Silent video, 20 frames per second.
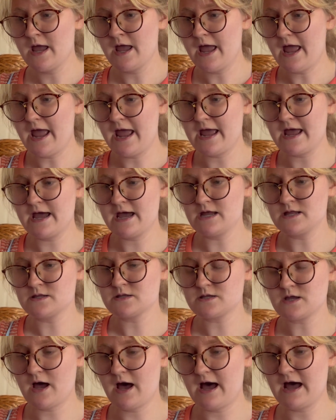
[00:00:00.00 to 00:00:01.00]

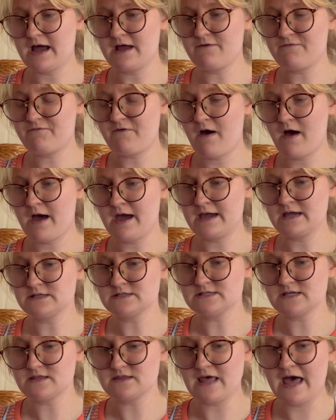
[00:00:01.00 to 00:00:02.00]
And I find
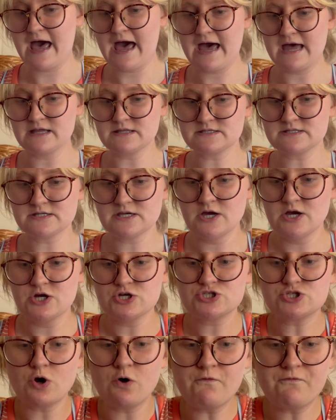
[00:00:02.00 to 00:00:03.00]
that
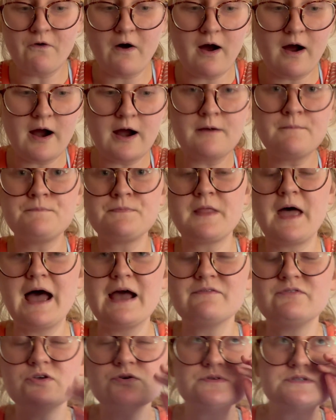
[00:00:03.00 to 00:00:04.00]
so far,
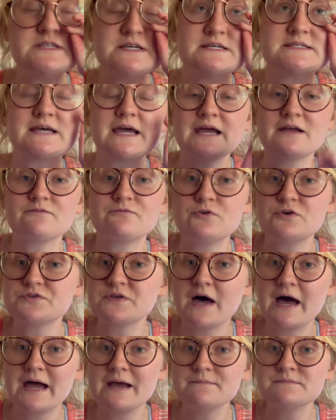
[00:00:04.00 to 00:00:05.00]
I've used these a handful of
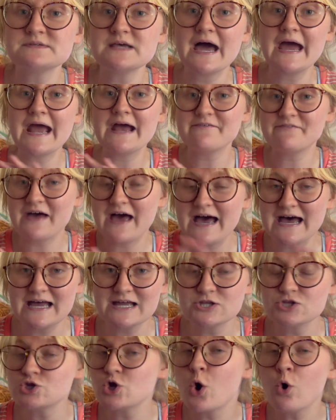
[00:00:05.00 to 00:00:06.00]
times. I have
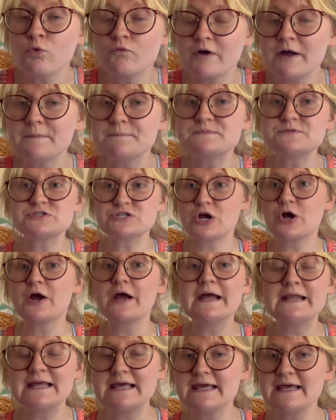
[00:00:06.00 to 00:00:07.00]
had no rips or
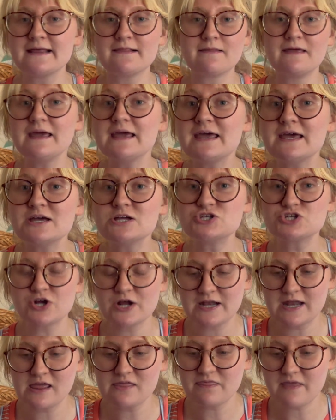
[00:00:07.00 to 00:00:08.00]
any leakage or
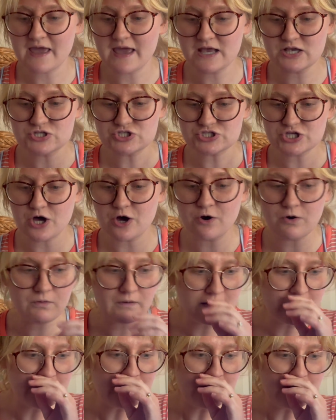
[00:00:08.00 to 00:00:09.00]
anything, so
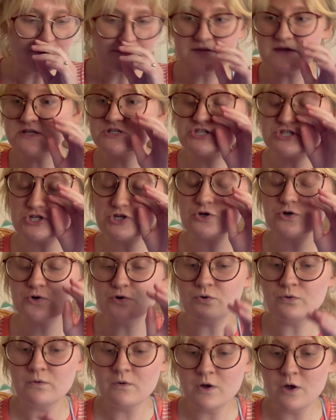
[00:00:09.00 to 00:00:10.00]
these
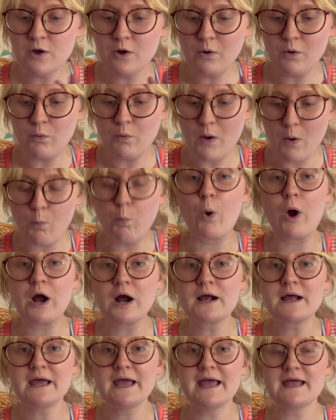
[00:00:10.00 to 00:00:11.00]
do
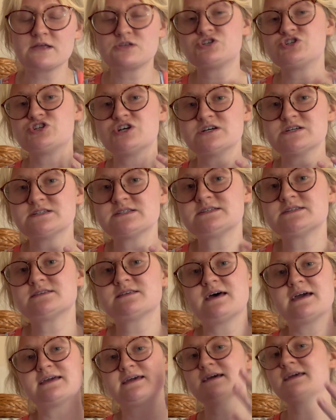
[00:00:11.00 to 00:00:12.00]
work. It's just
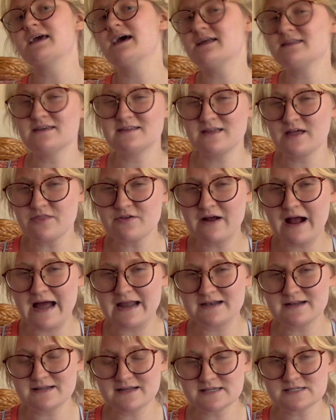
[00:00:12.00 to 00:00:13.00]
like, again, another
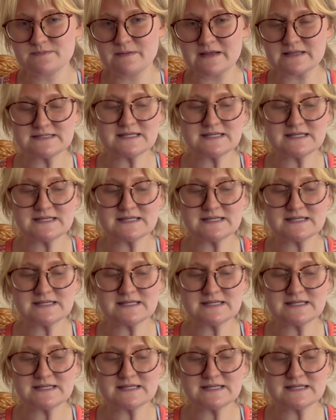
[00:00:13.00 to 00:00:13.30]
added expense.